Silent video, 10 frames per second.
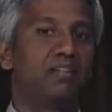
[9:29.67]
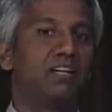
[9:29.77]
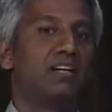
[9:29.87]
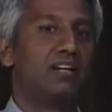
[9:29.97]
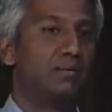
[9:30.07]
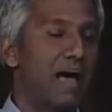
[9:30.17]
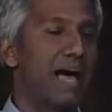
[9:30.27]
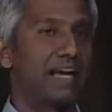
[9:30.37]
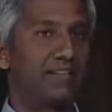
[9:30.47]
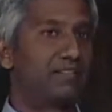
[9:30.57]
the
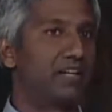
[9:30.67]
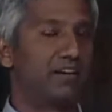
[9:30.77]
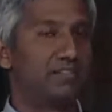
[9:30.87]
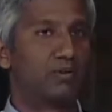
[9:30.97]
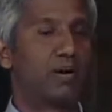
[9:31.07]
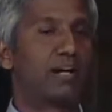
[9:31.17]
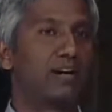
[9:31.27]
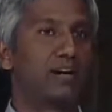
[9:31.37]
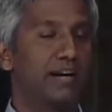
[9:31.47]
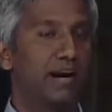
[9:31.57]
back end of the
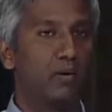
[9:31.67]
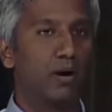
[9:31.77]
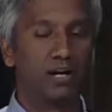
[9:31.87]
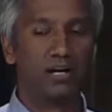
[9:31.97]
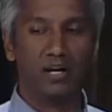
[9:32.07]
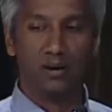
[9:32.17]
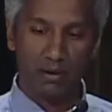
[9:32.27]
credit card network.